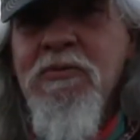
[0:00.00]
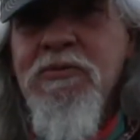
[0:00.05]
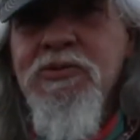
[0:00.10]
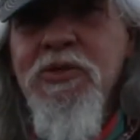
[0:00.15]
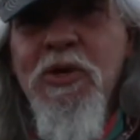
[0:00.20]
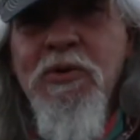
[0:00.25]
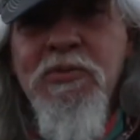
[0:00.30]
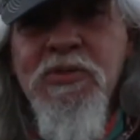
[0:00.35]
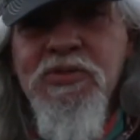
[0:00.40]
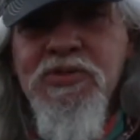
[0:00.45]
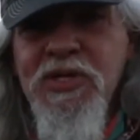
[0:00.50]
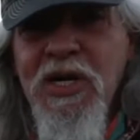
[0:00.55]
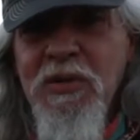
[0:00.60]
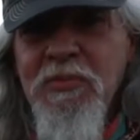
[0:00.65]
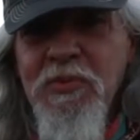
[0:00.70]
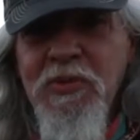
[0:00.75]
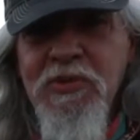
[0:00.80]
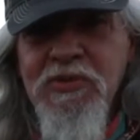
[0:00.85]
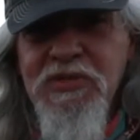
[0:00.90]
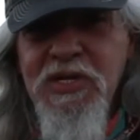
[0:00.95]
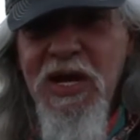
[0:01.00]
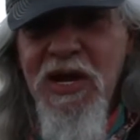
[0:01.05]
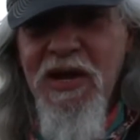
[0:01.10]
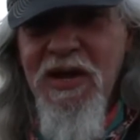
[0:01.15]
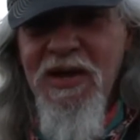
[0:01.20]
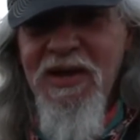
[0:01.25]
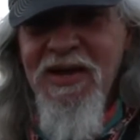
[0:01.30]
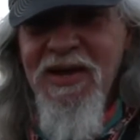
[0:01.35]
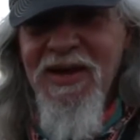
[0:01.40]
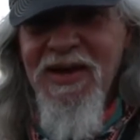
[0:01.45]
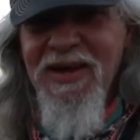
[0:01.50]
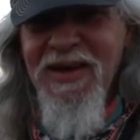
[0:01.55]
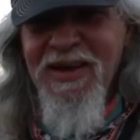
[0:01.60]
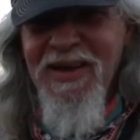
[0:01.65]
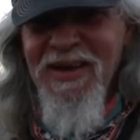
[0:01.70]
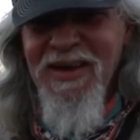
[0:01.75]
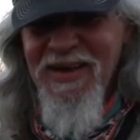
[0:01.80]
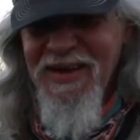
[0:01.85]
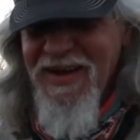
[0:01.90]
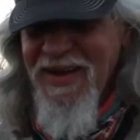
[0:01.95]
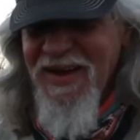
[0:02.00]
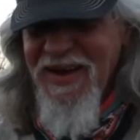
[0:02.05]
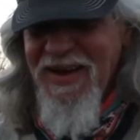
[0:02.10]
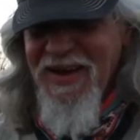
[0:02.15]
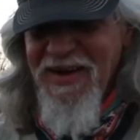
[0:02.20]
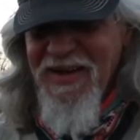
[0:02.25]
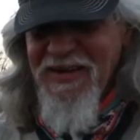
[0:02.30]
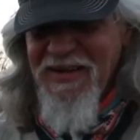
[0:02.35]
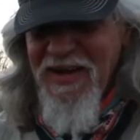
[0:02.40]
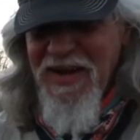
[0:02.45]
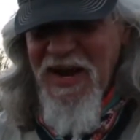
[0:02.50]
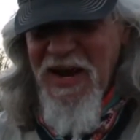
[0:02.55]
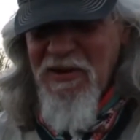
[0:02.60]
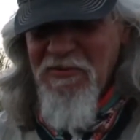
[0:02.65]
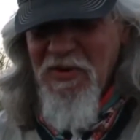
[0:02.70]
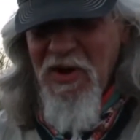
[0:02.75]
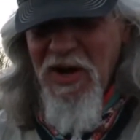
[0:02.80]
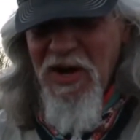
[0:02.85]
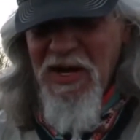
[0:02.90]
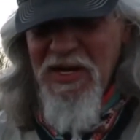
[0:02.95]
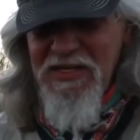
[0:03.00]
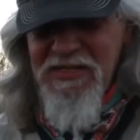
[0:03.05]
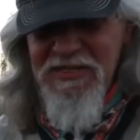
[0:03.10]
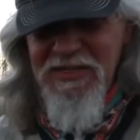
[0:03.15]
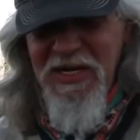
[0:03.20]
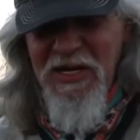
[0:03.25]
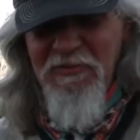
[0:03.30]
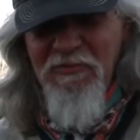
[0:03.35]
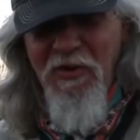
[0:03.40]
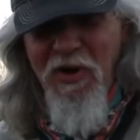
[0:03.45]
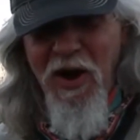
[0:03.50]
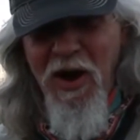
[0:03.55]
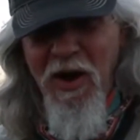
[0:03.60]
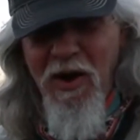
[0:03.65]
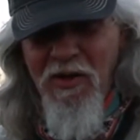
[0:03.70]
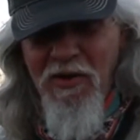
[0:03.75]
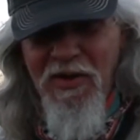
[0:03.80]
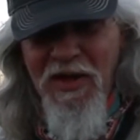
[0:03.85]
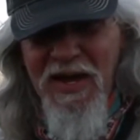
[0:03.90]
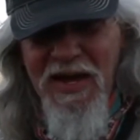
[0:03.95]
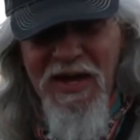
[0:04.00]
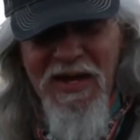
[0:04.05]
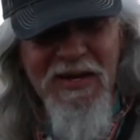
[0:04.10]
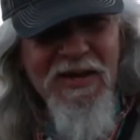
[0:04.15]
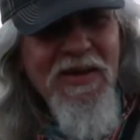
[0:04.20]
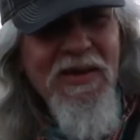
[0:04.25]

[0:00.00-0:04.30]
German Shepherds, they have a high instinct for all of that.